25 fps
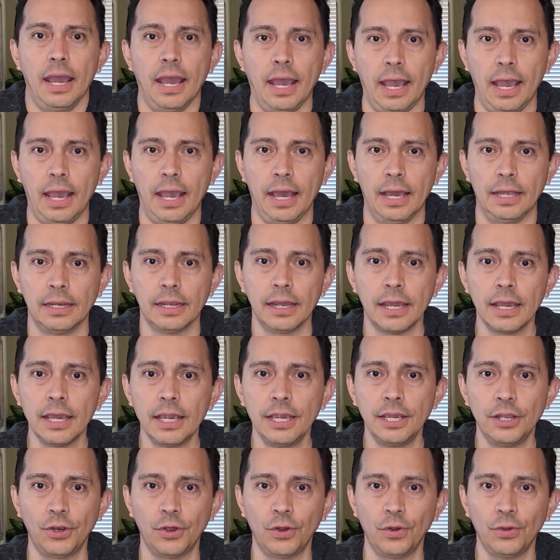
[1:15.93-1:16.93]
And,
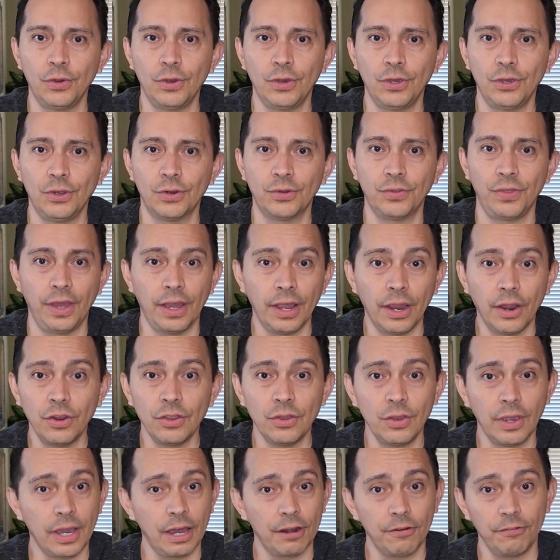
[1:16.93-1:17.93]
you know, you're there
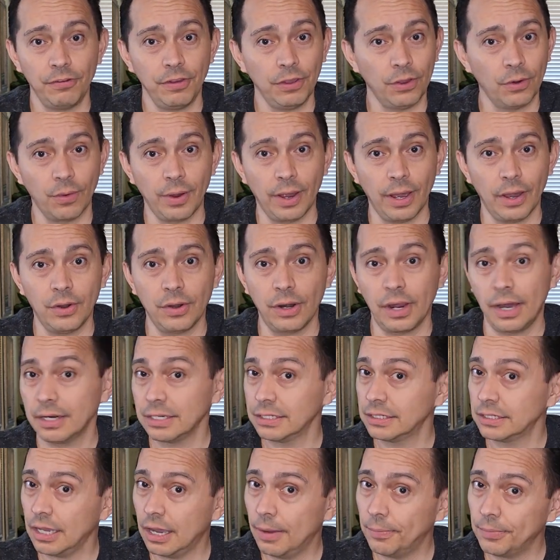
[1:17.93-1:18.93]
and you got to figure out how to
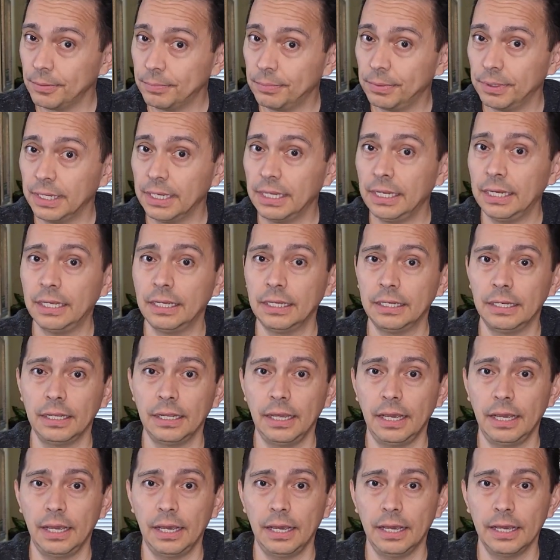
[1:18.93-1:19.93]
stop the bleeding.
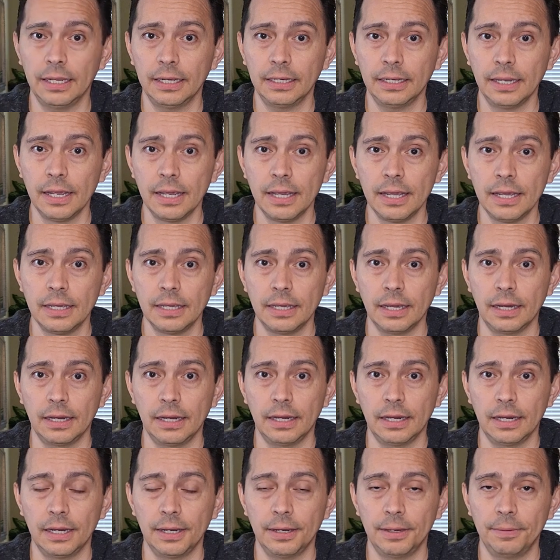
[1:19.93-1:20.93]
And
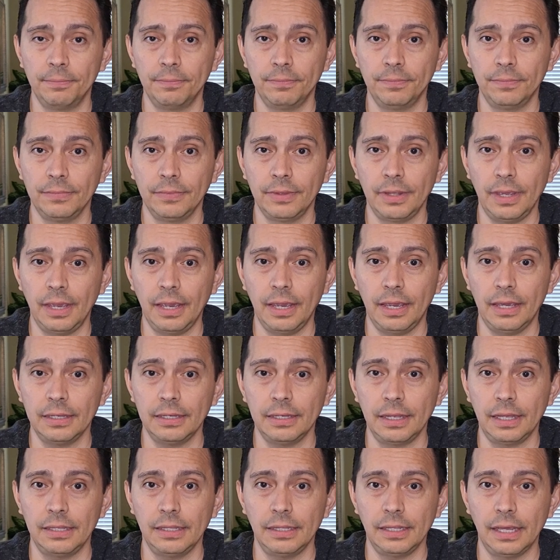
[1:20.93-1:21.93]

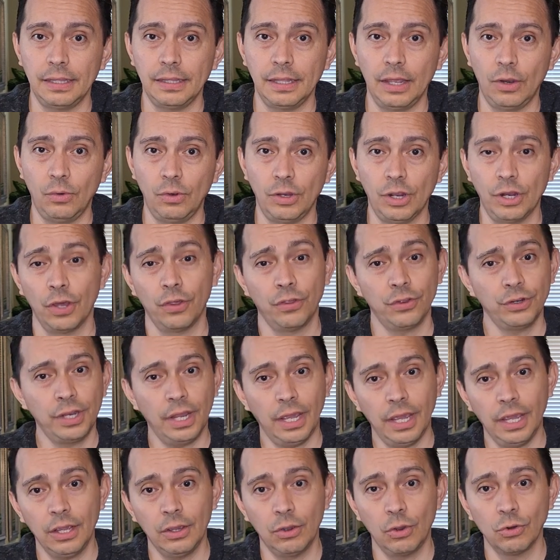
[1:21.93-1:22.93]
then another
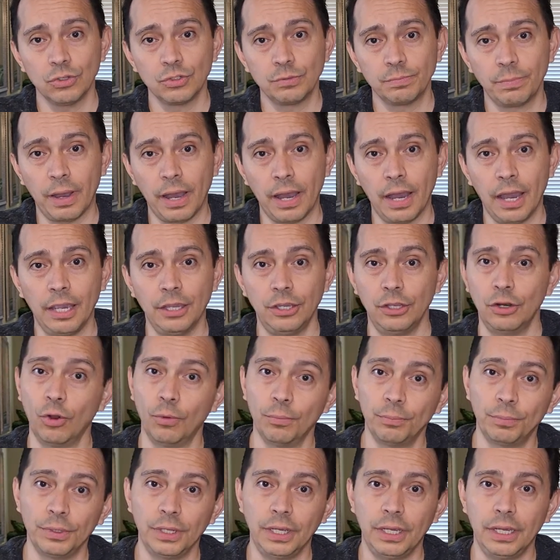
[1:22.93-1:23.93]
day goes by, you
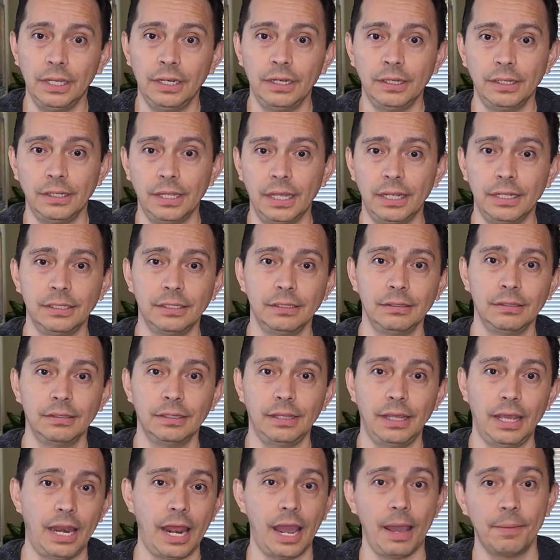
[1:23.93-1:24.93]
don't bleed, then
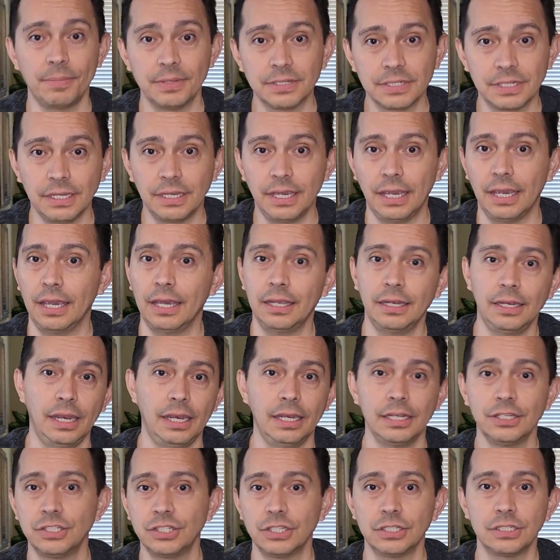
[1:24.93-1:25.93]
it happens again.
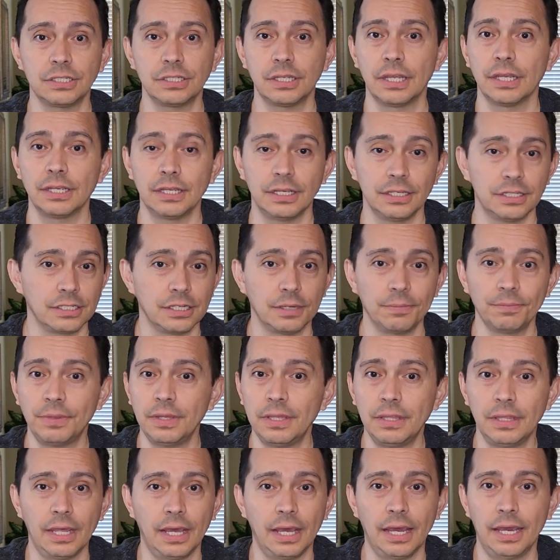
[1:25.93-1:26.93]
And it's just
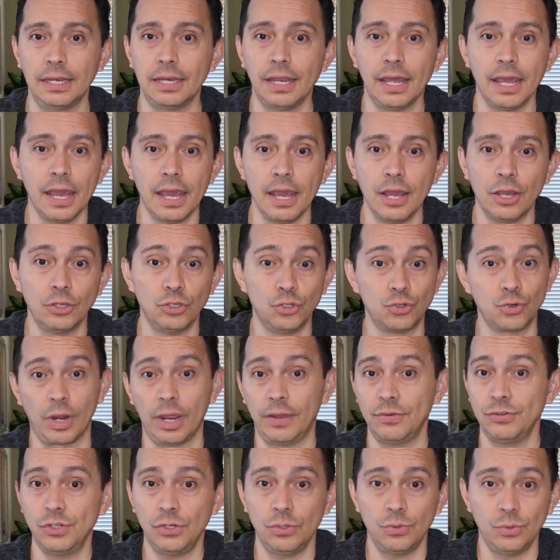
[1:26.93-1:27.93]
something that
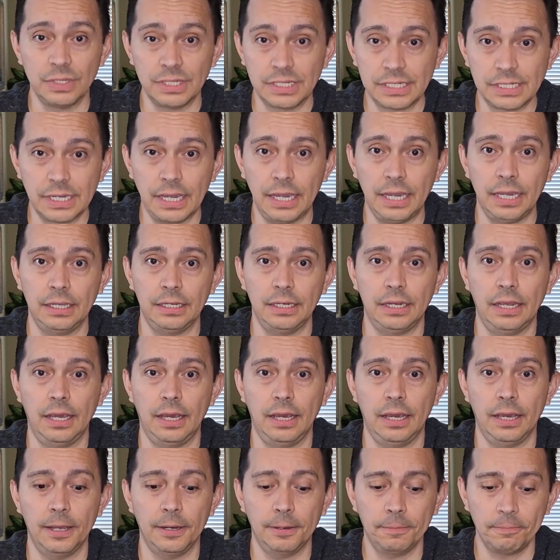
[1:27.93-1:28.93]
drives you insane.
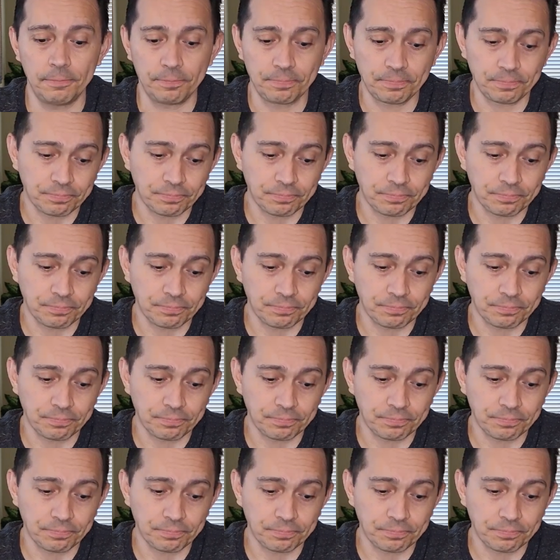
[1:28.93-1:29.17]
And